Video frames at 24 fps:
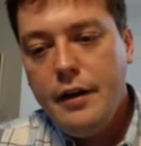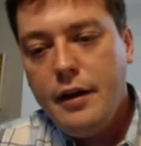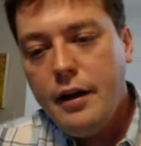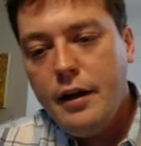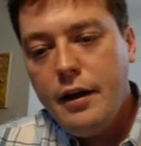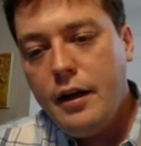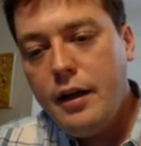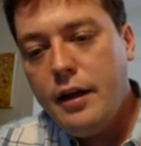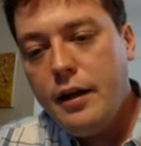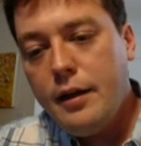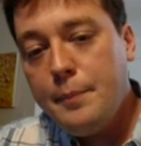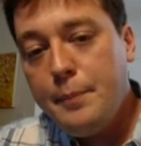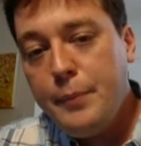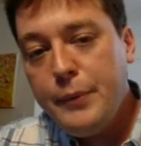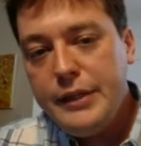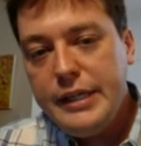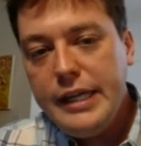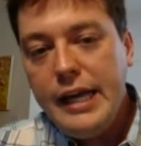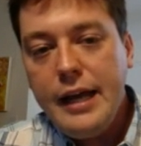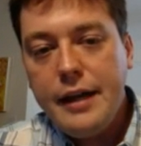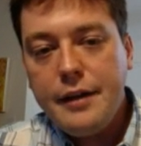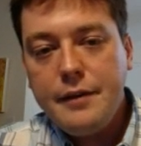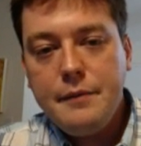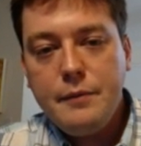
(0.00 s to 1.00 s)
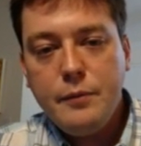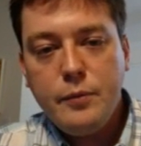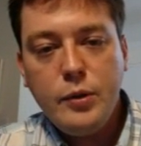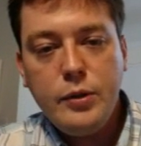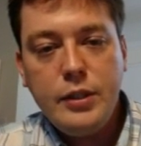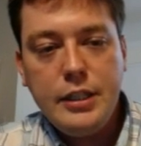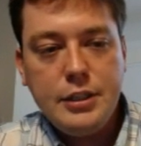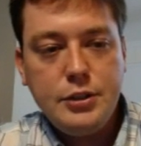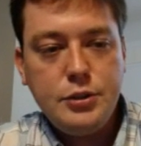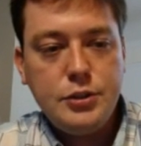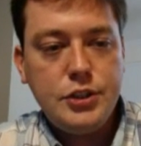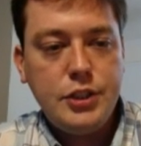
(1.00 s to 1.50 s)
But yeah,
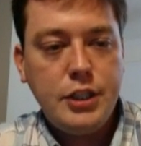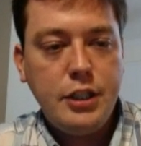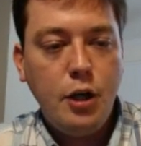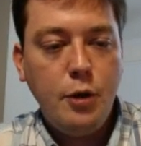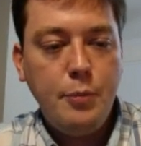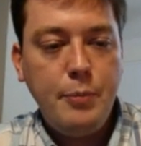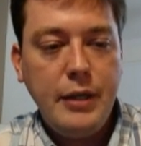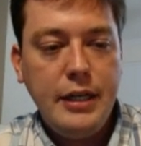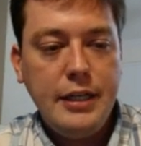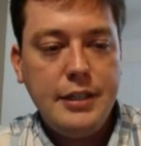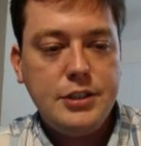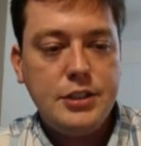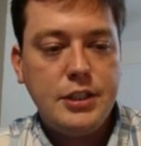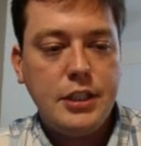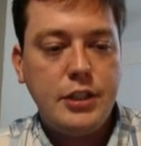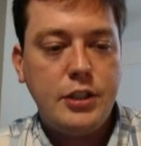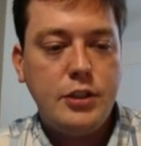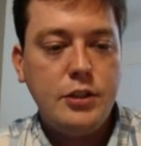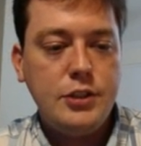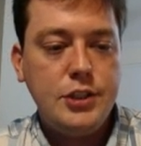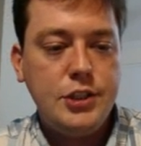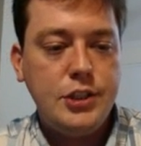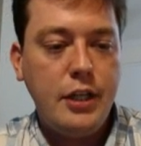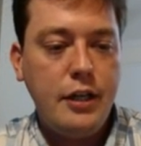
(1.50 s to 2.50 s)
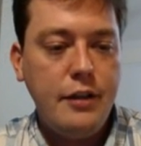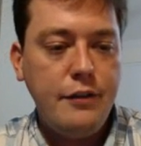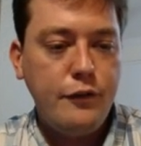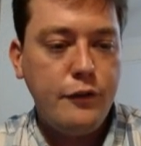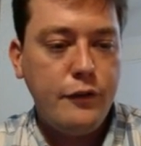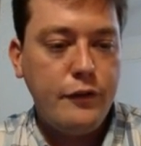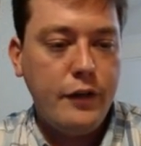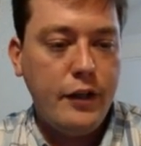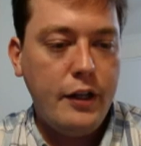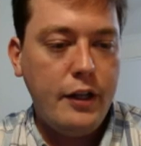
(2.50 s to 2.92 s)
really interesting openings, good stuff,